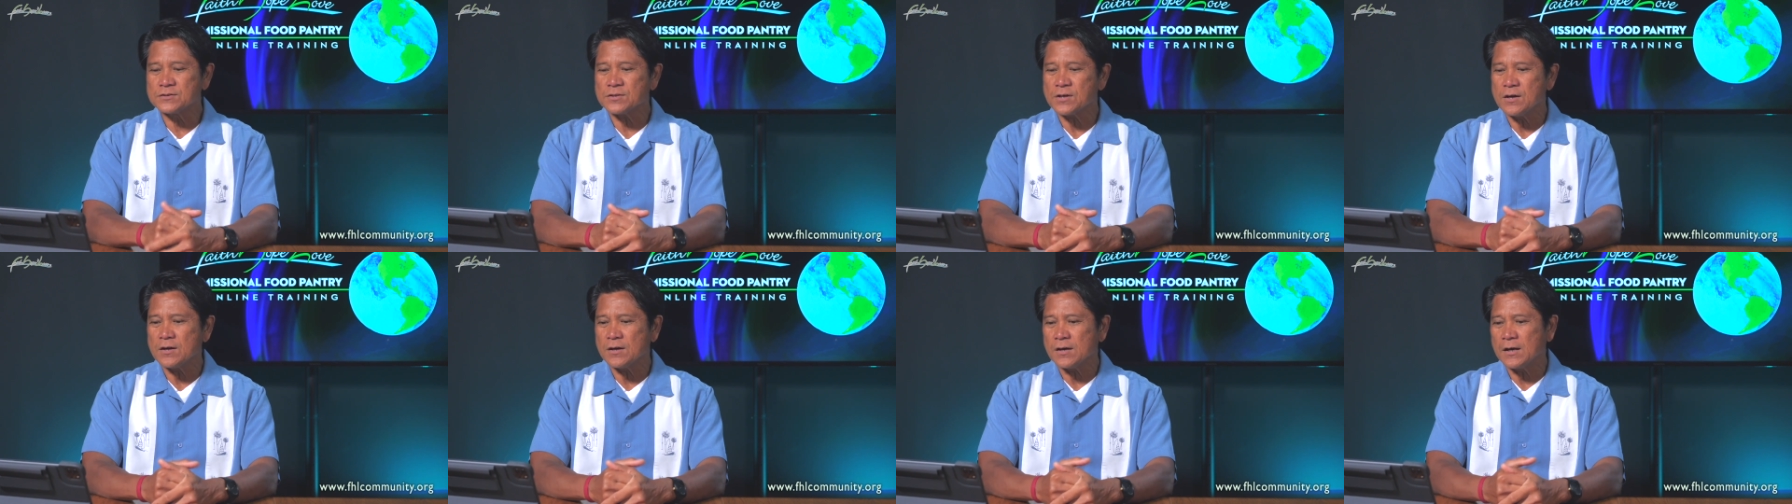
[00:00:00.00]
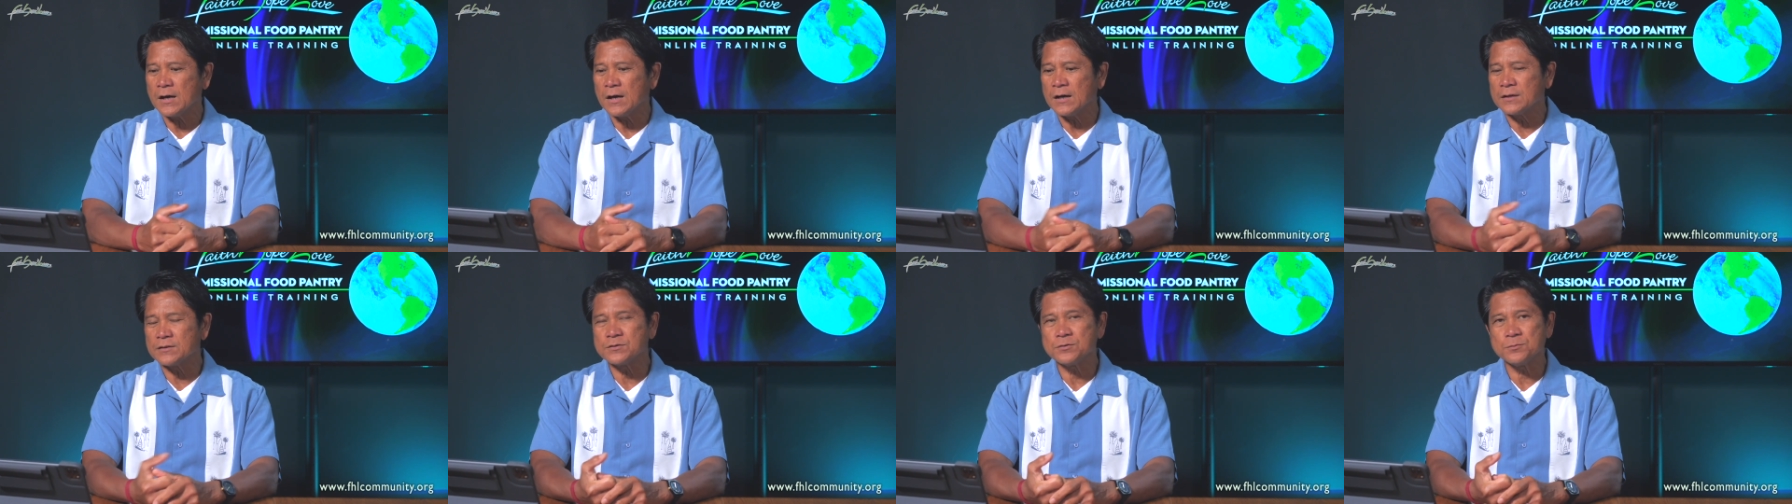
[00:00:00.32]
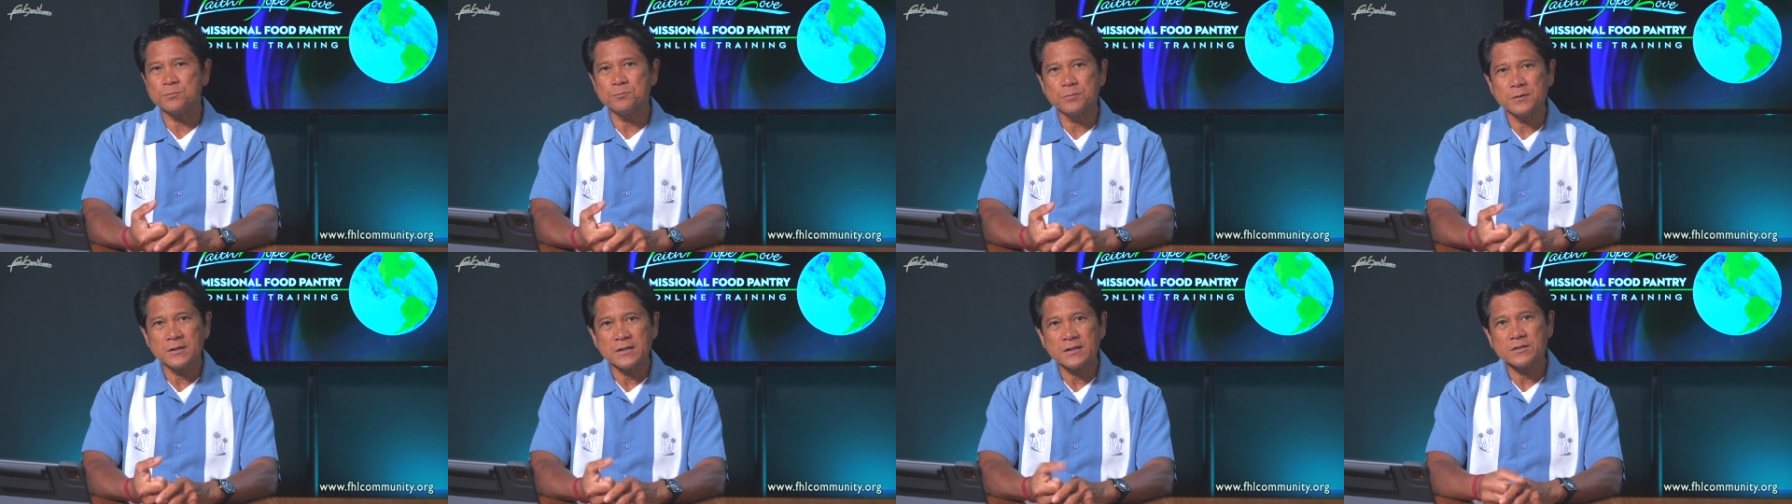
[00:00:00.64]

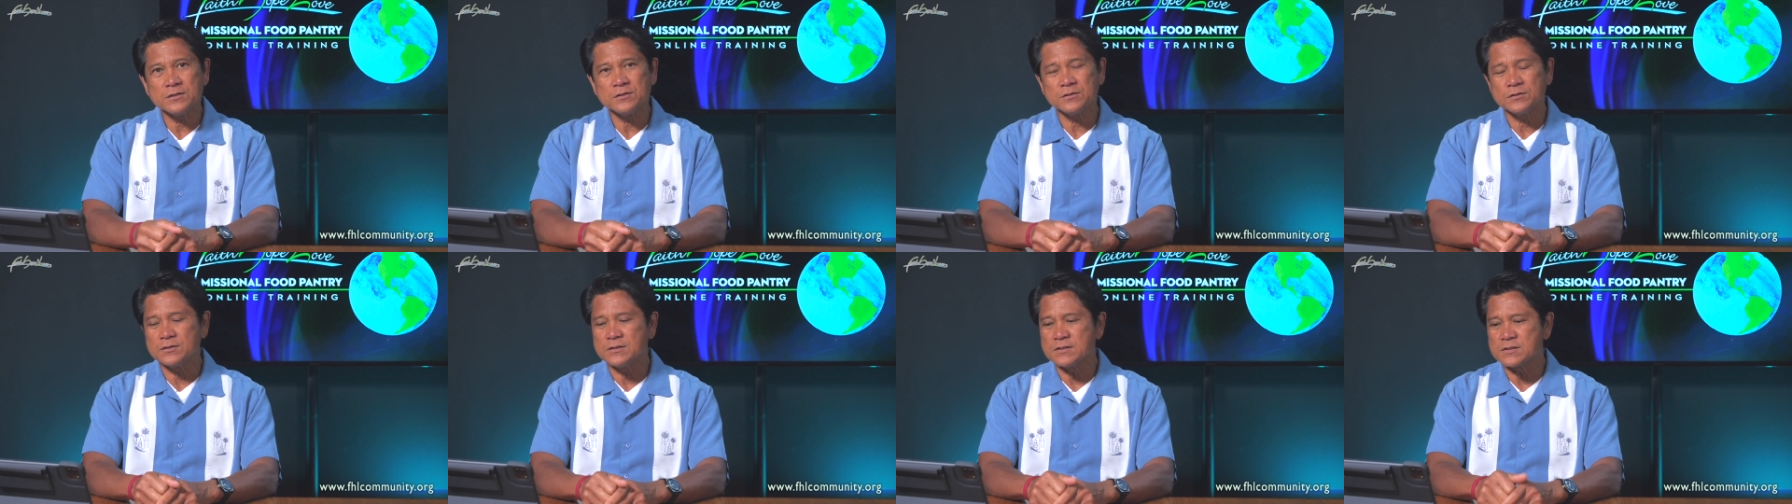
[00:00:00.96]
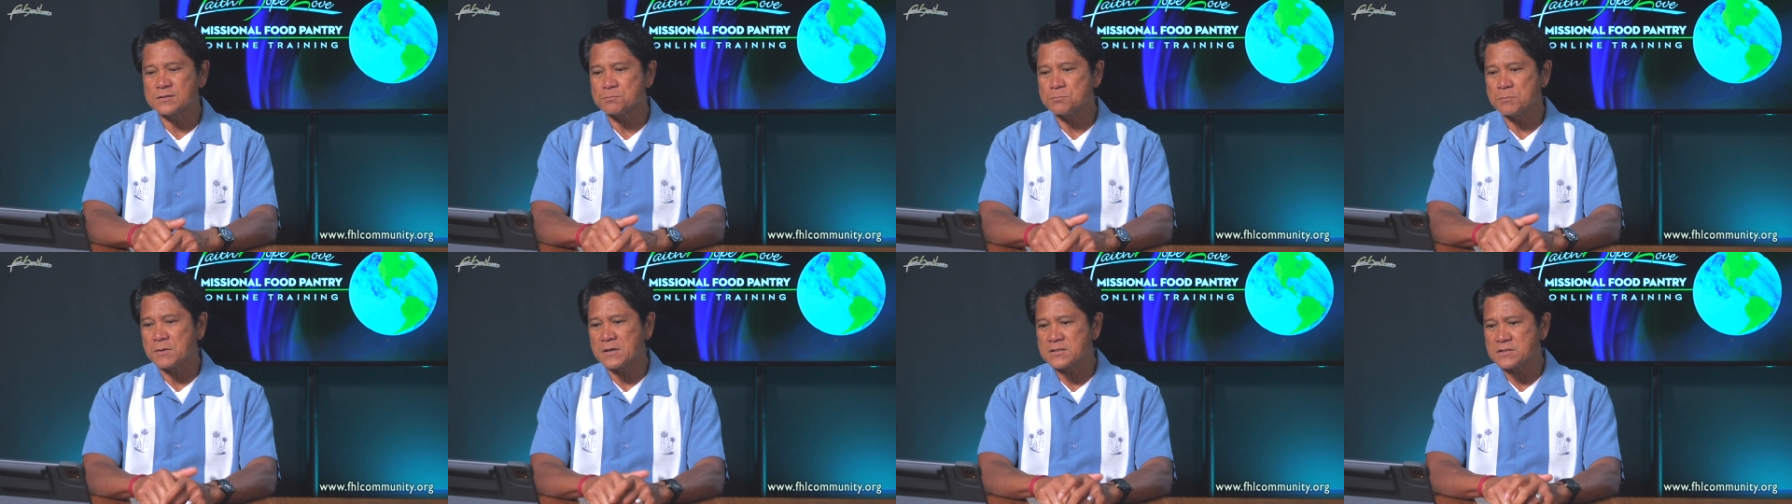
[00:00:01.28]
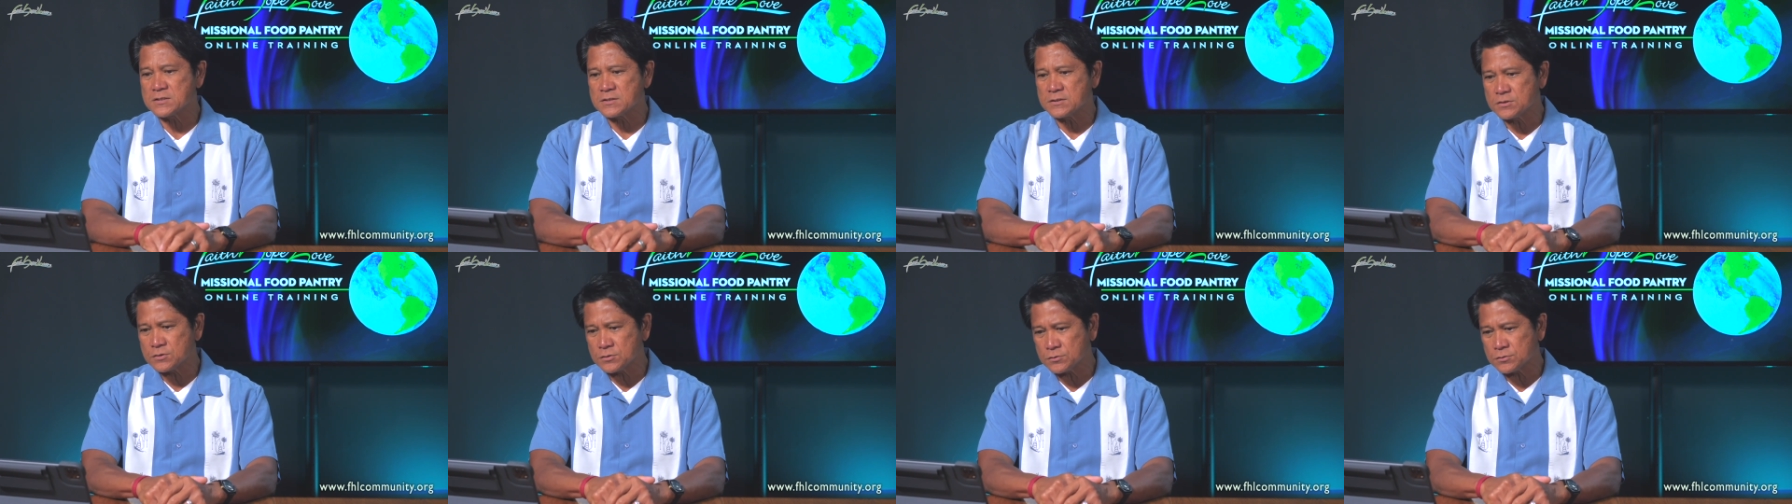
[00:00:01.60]
to bring you this
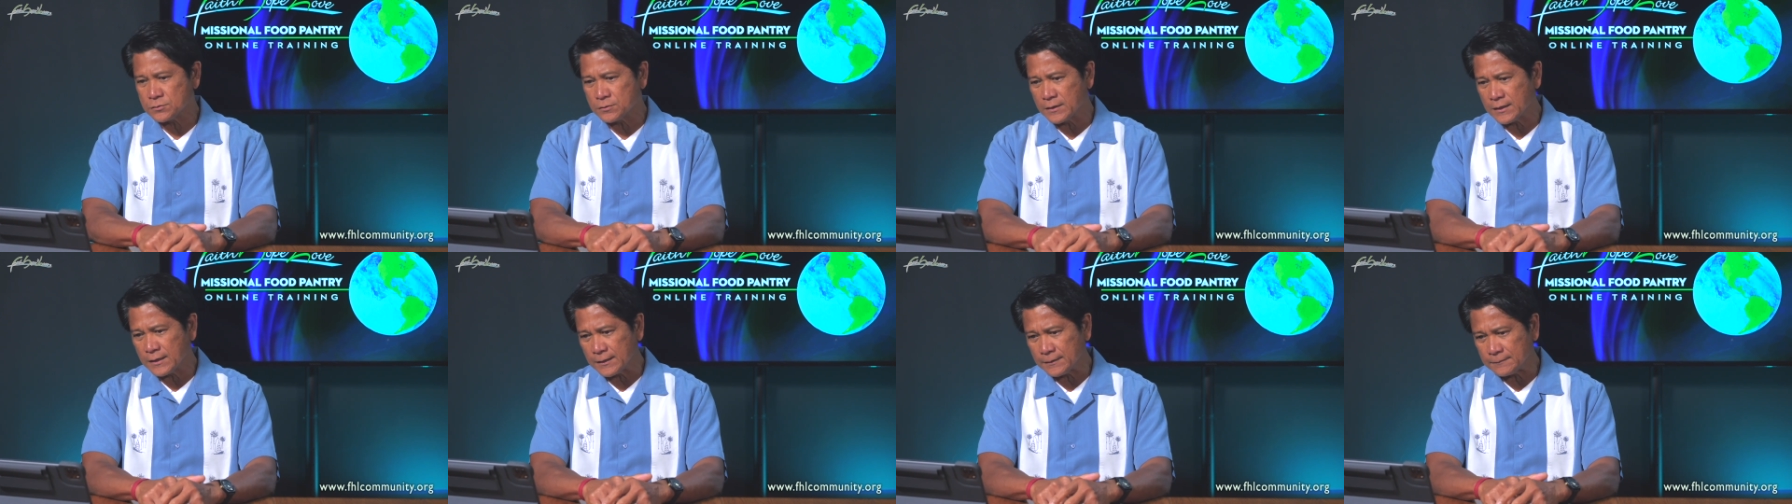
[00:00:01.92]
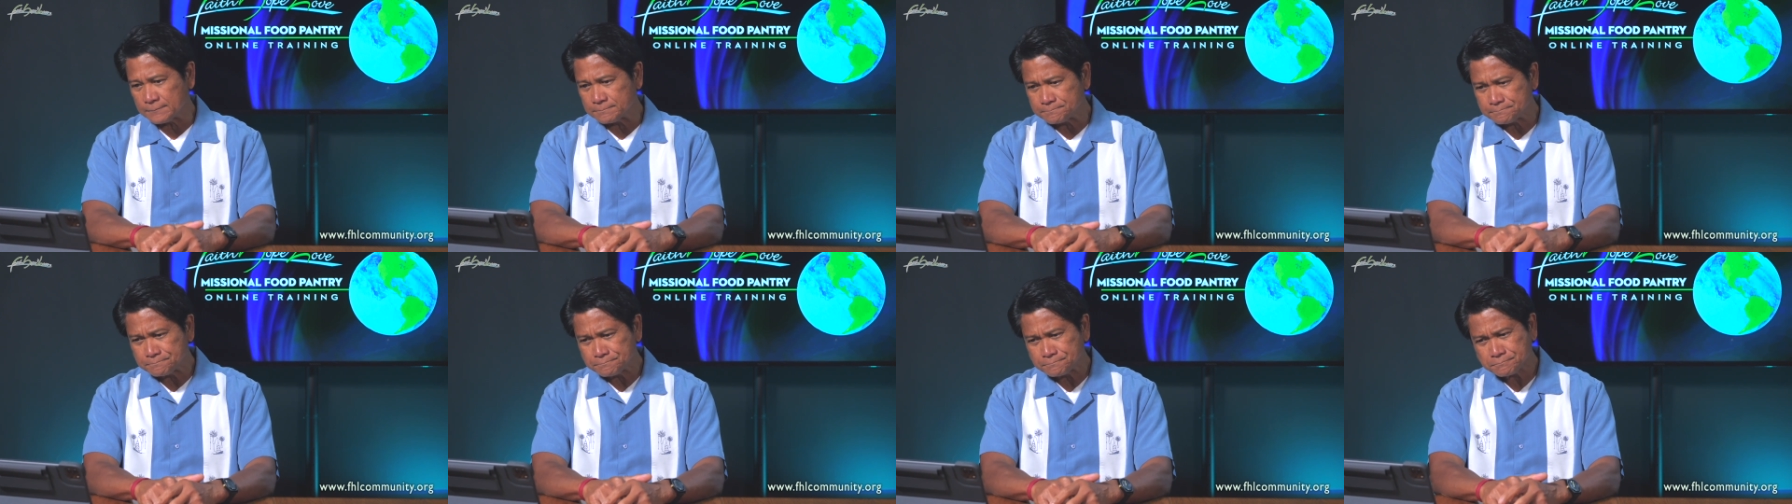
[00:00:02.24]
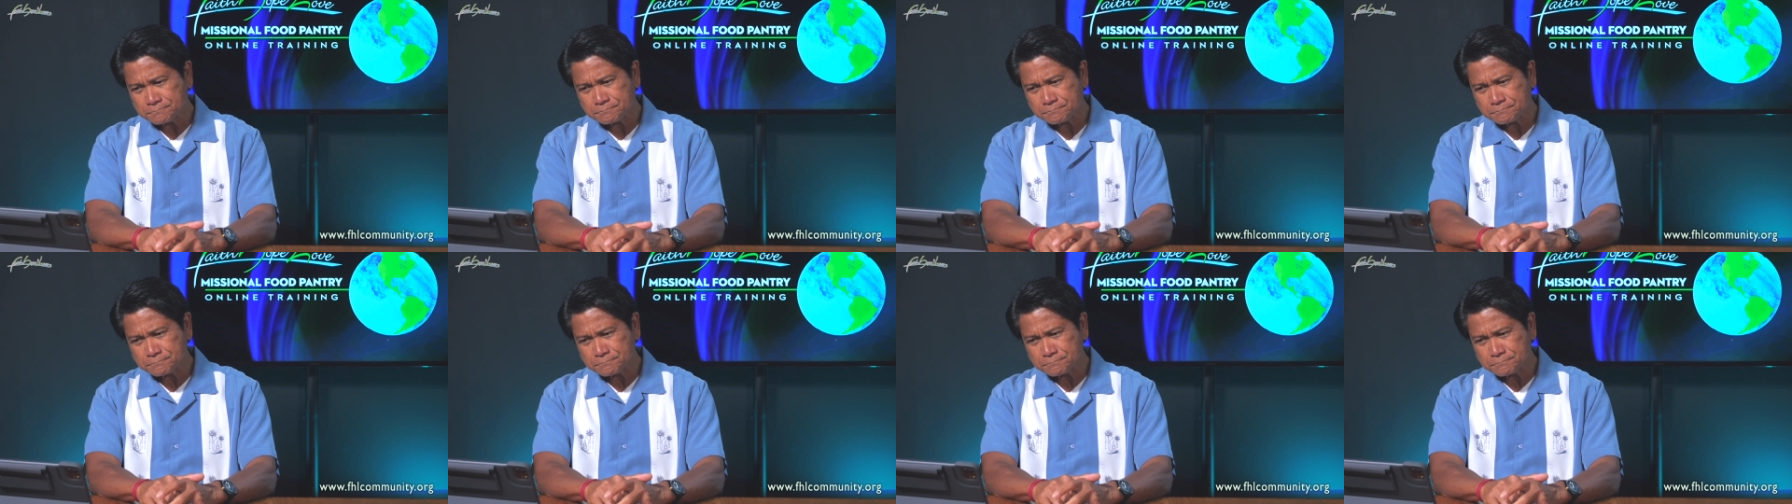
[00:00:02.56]
message today.